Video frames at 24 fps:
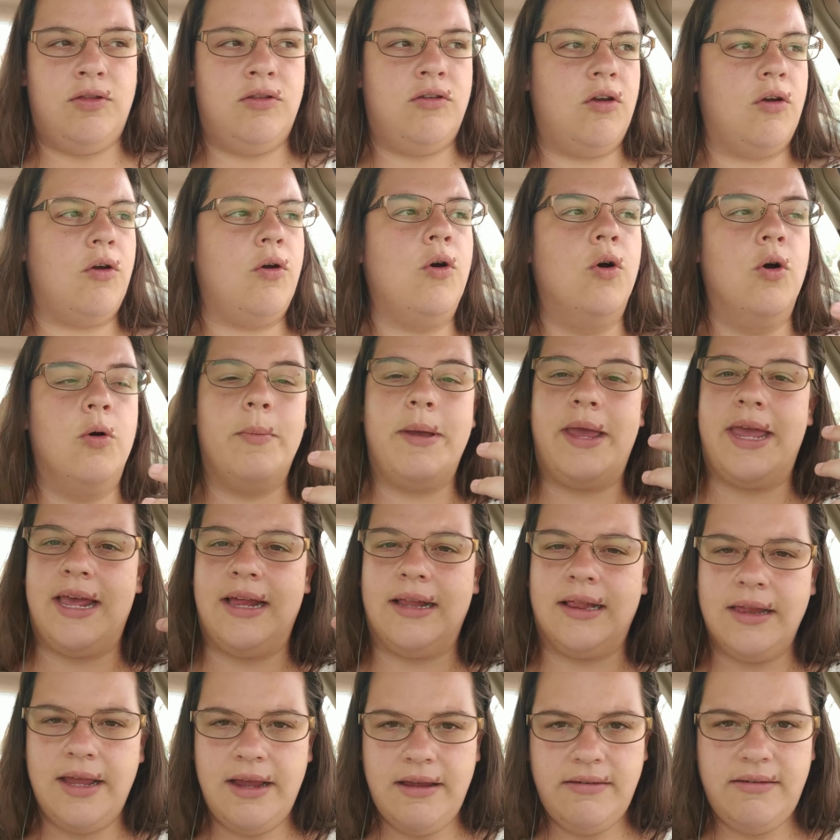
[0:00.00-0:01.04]
to whom
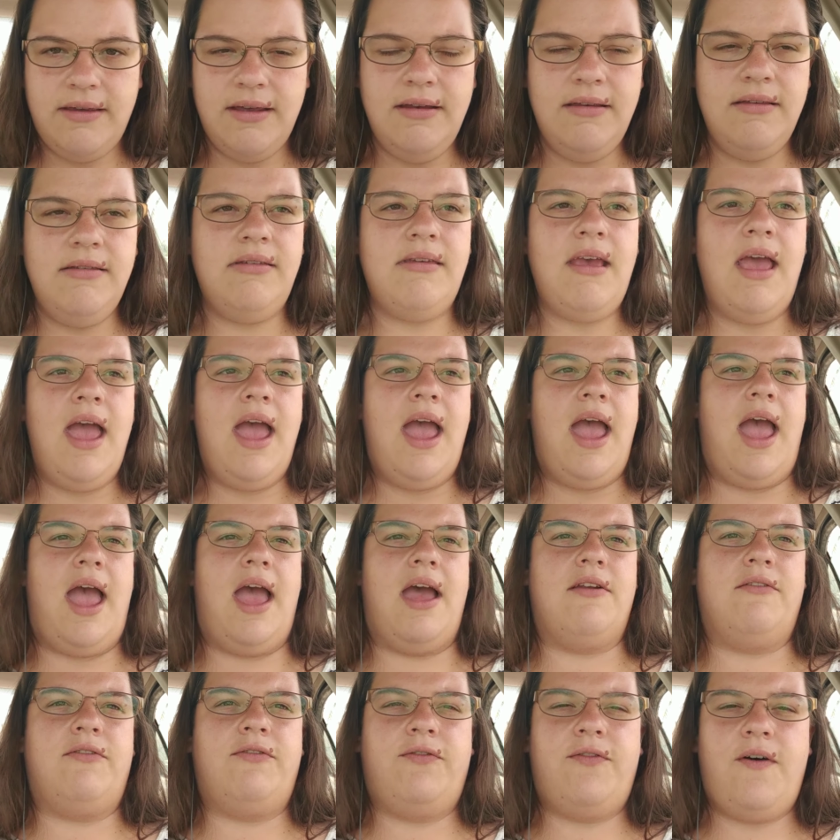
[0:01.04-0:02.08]
he listens
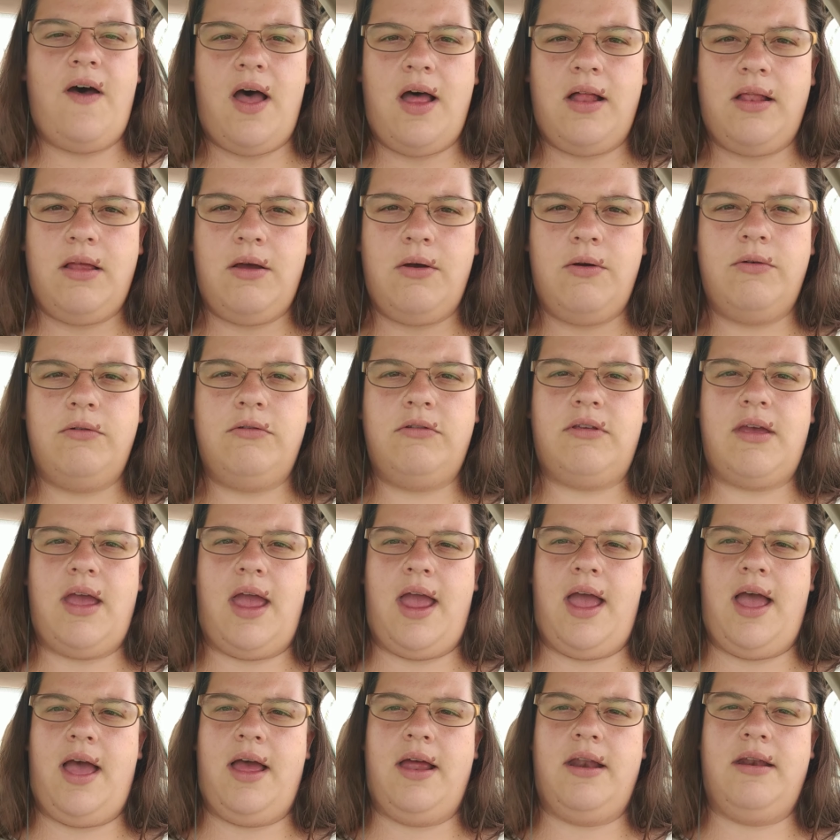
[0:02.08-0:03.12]
and follows
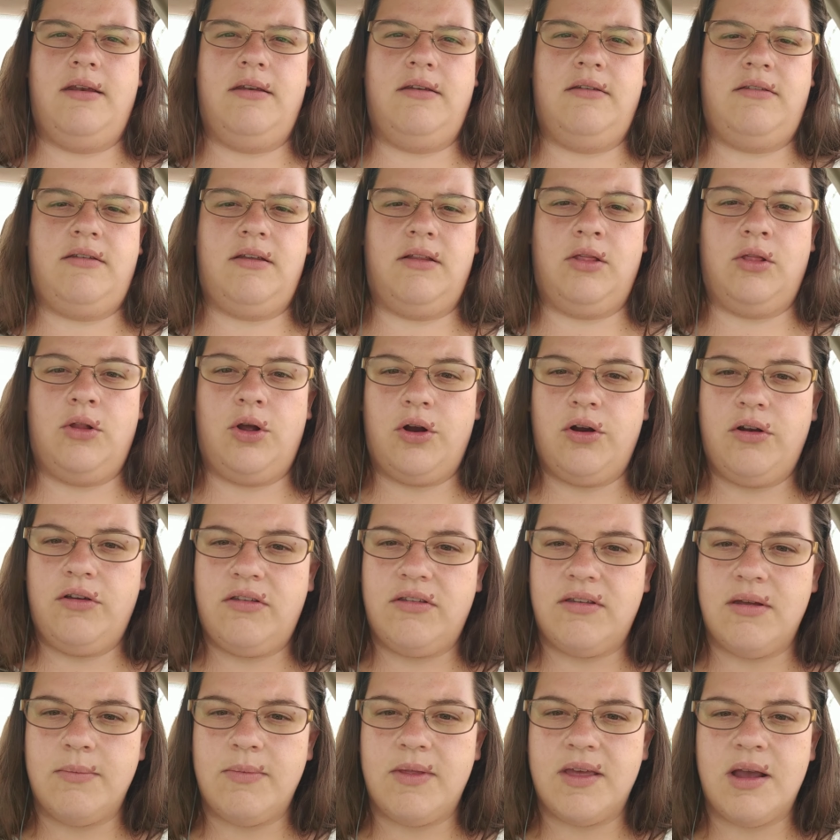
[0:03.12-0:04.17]
and
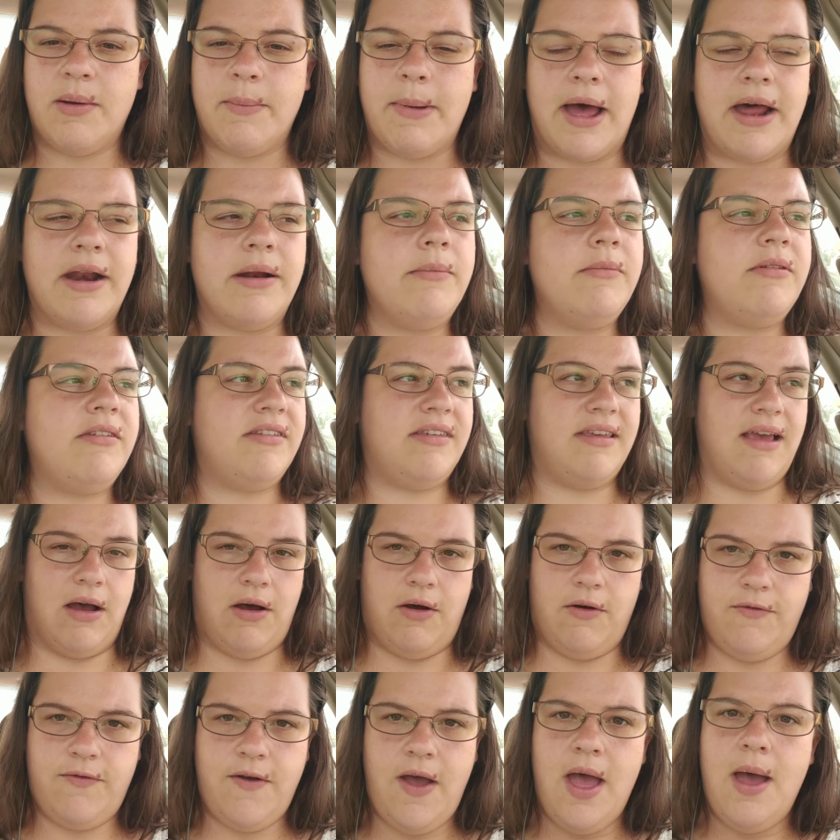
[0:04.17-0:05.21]
learns something about
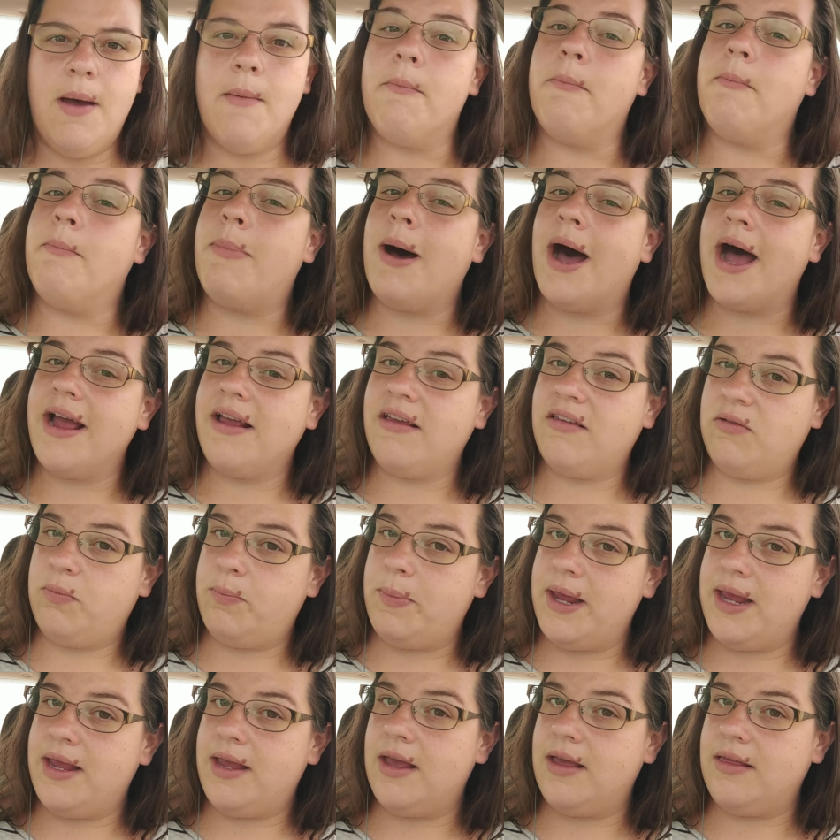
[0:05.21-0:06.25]
himself by
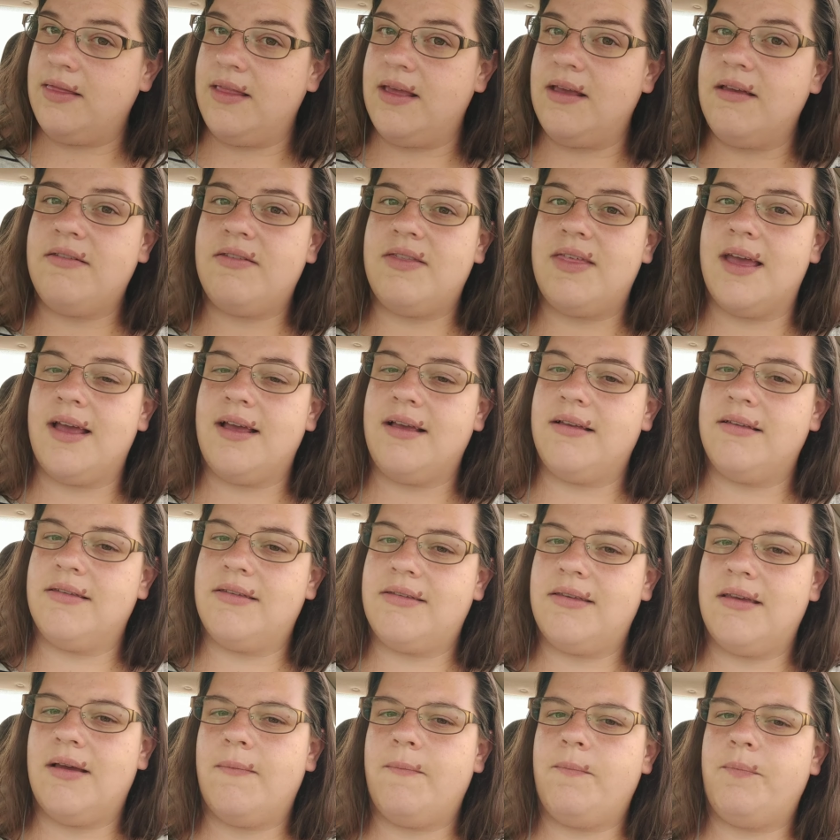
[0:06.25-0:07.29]
speaking these
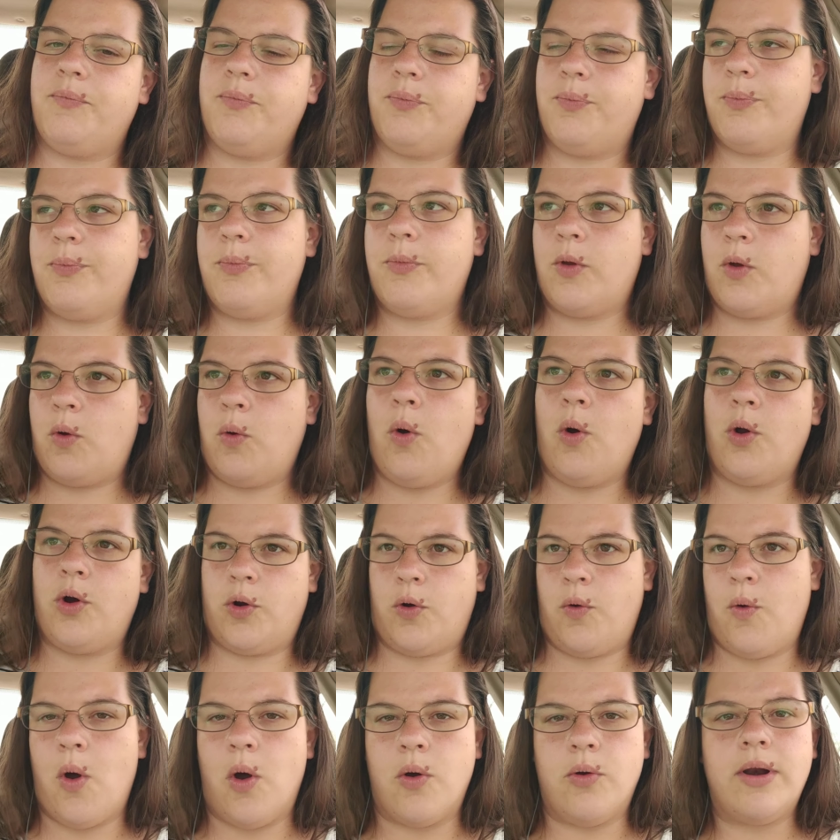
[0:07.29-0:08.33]
things, quote
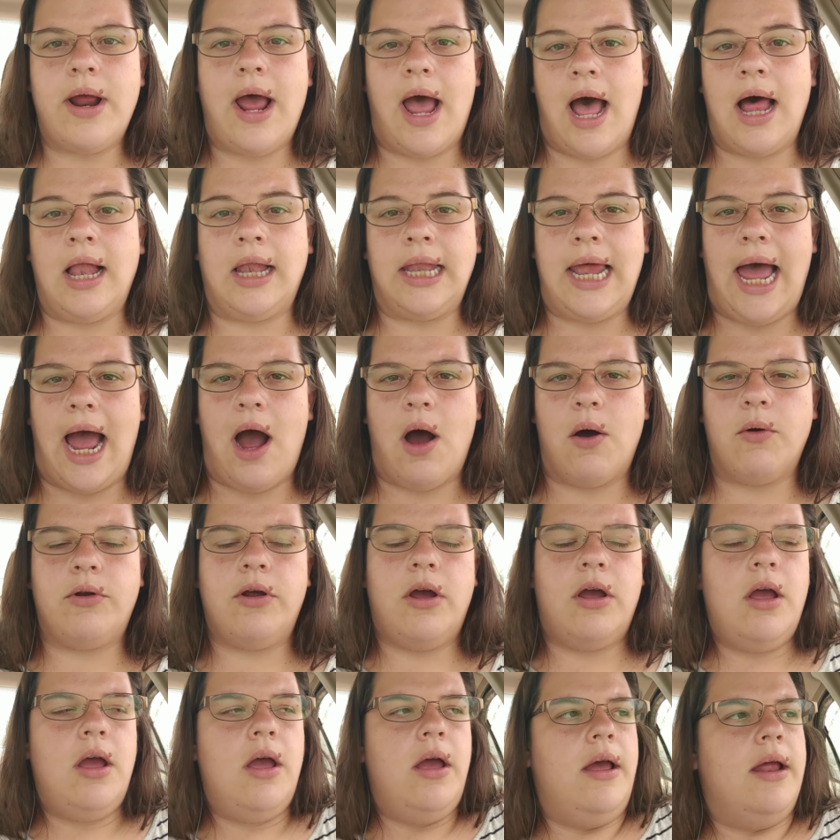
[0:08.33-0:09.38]
unquote,
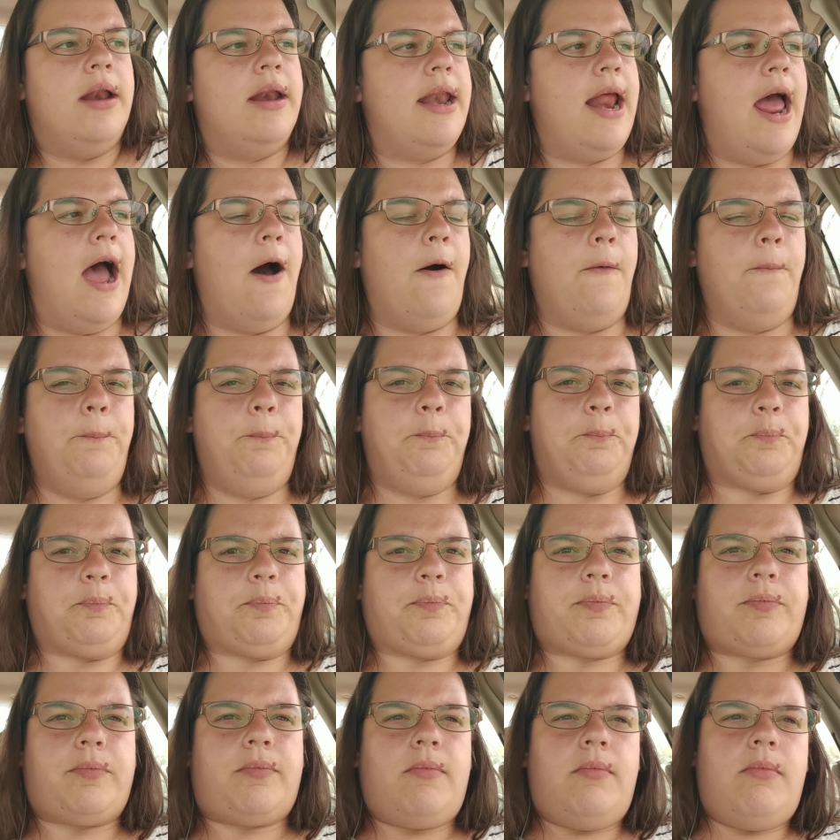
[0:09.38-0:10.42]
aloud. Now,
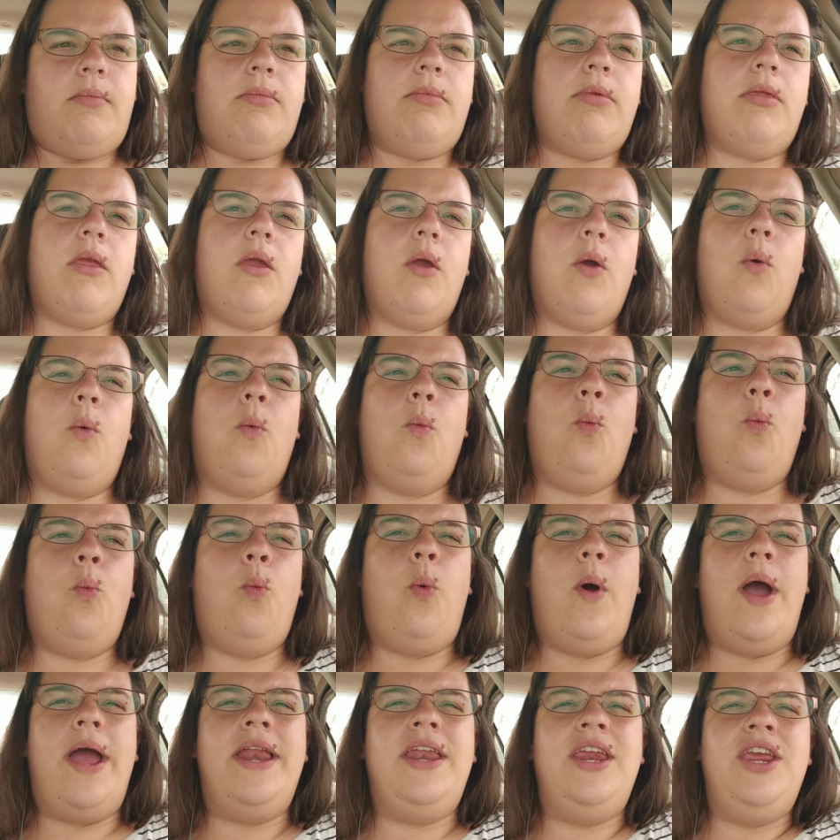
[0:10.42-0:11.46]

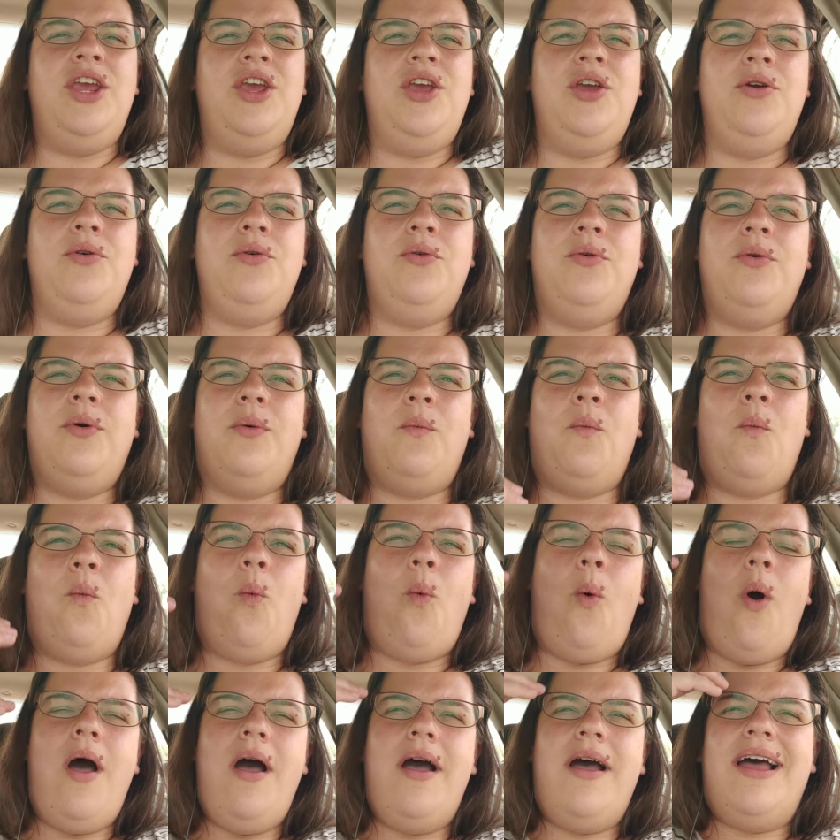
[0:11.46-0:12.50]
when you
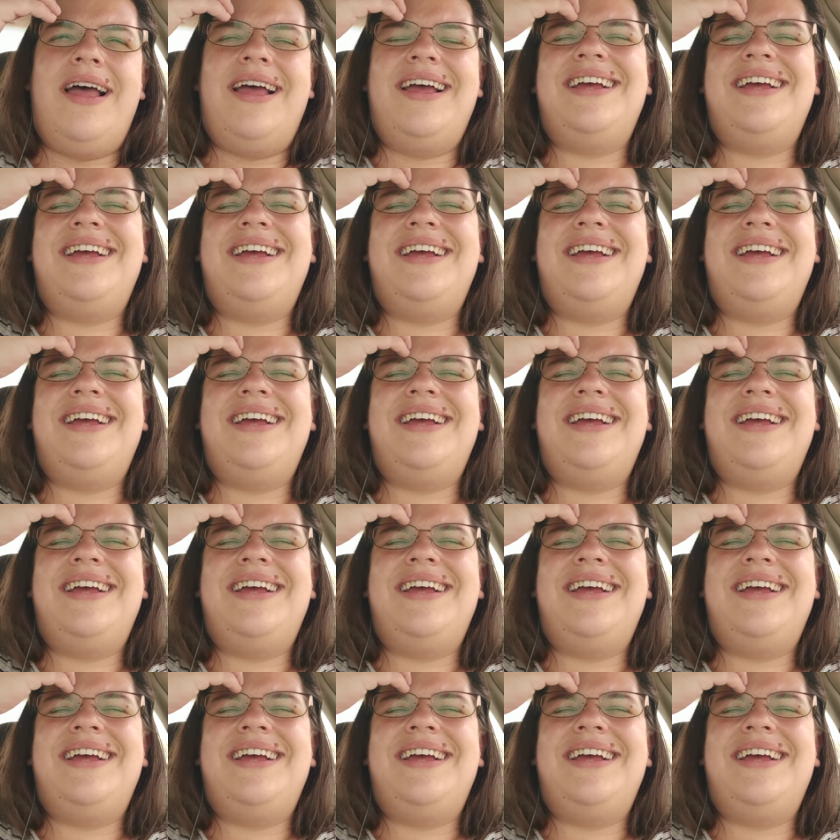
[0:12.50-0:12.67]
want,